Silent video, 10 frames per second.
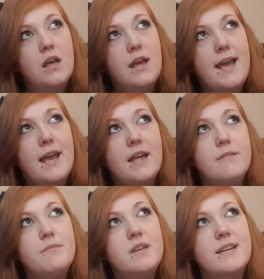
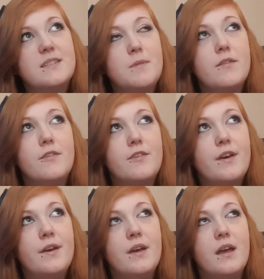Next month,
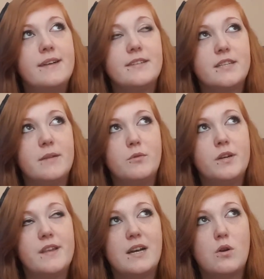as I said, I'm going to
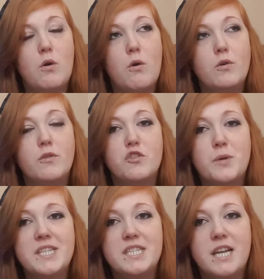that con on the
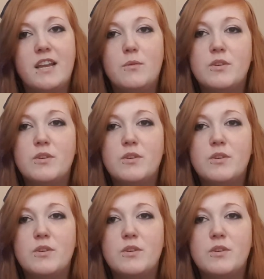29th,